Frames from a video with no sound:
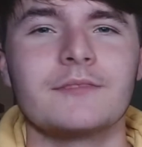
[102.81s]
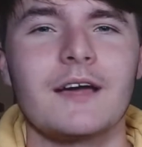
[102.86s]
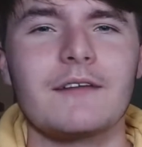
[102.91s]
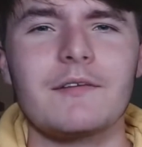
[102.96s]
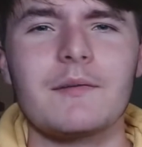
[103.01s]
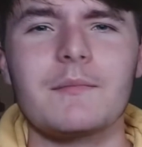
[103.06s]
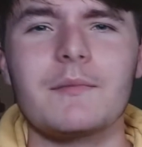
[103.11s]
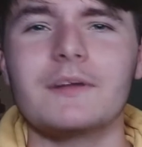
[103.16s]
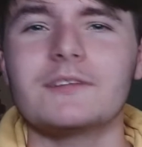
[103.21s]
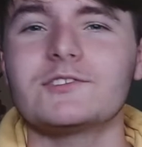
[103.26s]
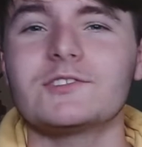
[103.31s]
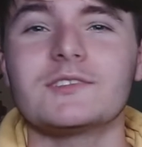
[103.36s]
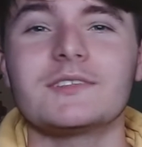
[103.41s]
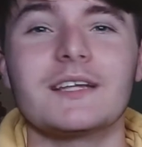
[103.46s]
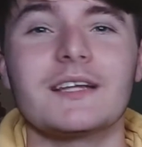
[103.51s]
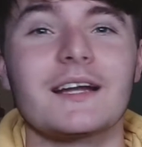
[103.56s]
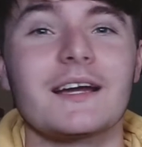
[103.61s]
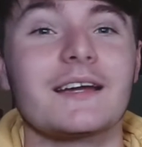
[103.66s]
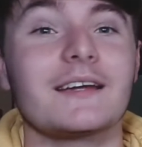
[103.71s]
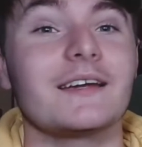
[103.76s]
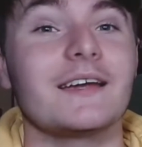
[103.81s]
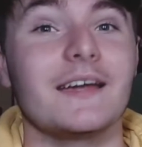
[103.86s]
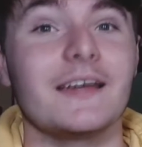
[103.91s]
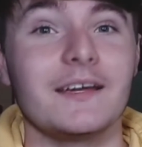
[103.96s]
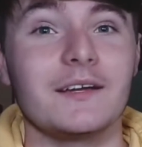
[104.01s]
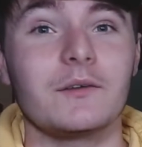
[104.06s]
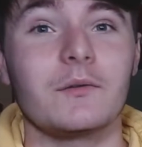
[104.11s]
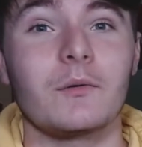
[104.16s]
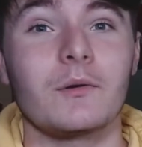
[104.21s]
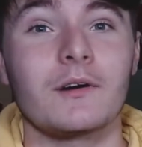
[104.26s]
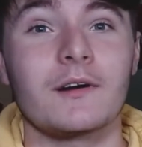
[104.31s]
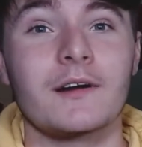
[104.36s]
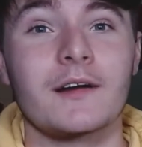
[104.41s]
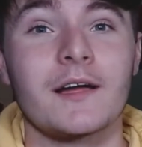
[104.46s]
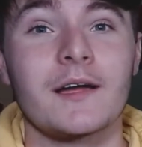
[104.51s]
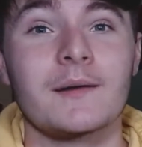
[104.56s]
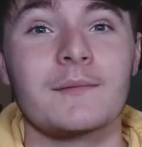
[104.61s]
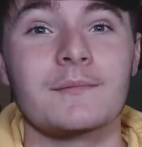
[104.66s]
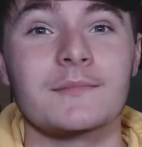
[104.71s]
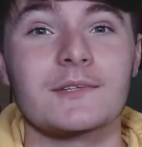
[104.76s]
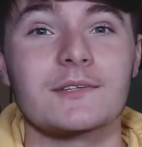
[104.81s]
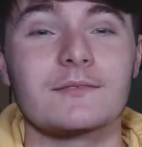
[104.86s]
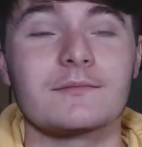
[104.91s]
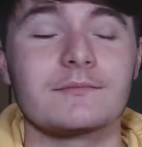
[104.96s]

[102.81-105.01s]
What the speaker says: Have I mentioned that I hate horror games?